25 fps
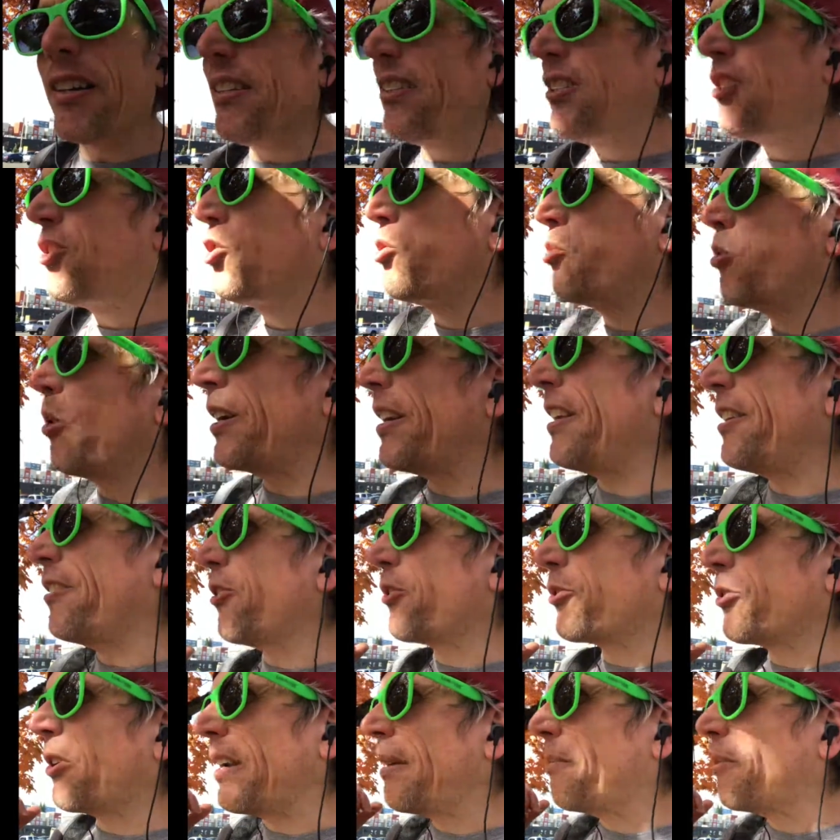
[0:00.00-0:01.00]
He's twenty
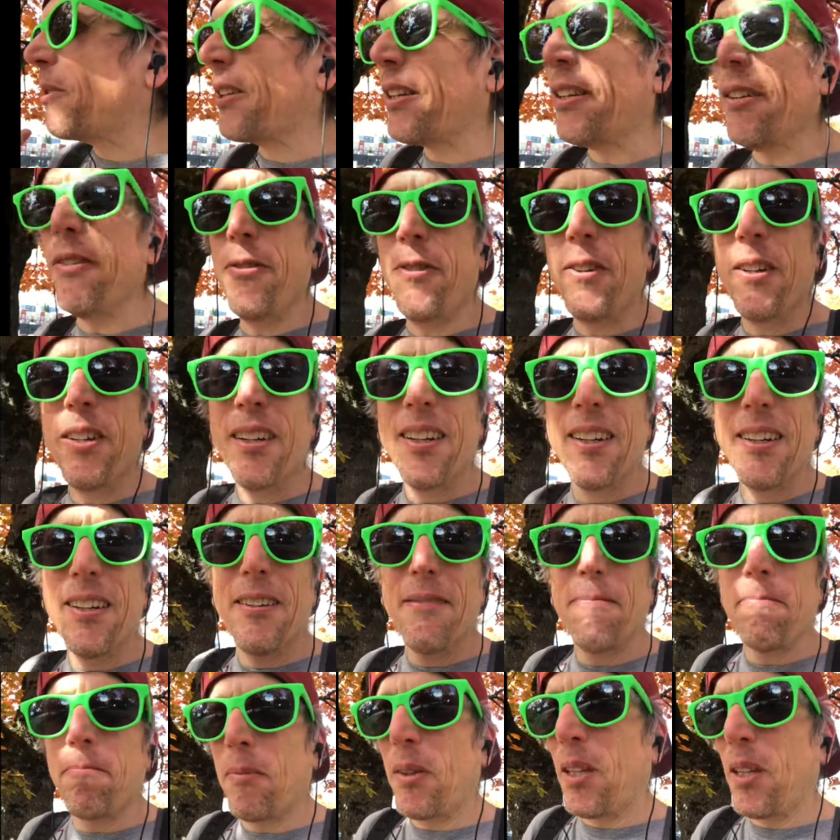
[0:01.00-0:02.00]
years old, I believe.
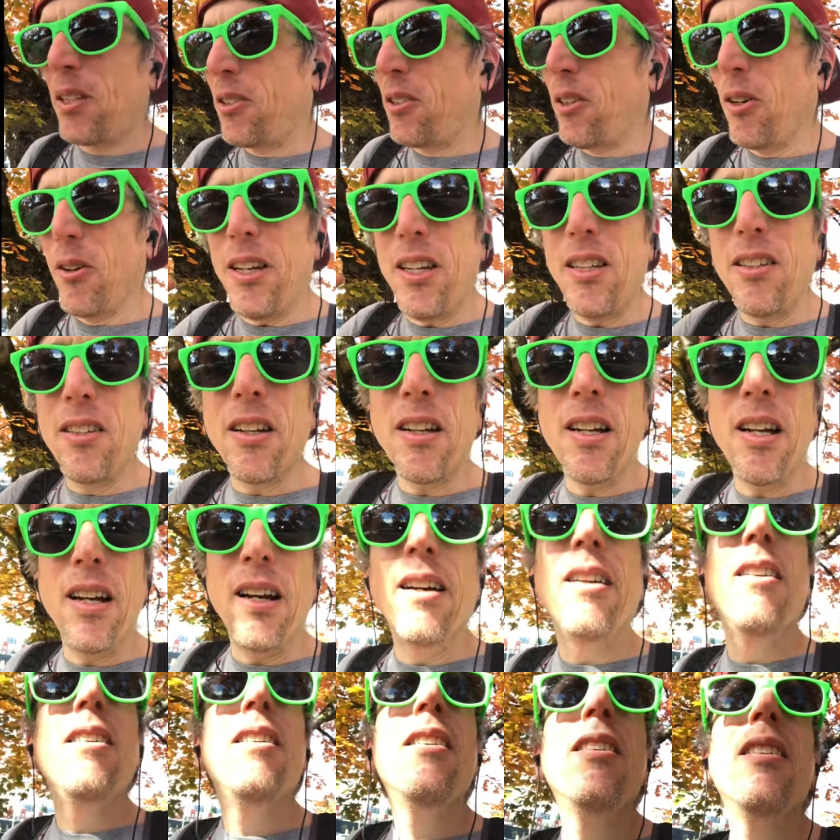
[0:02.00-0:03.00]
So he's
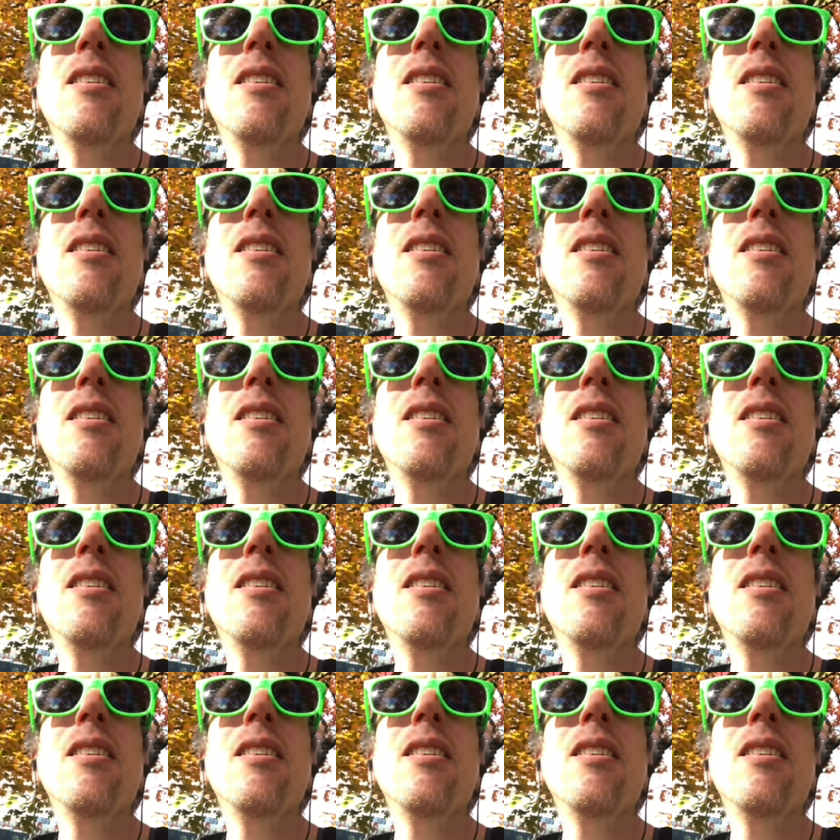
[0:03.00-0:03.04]
gonna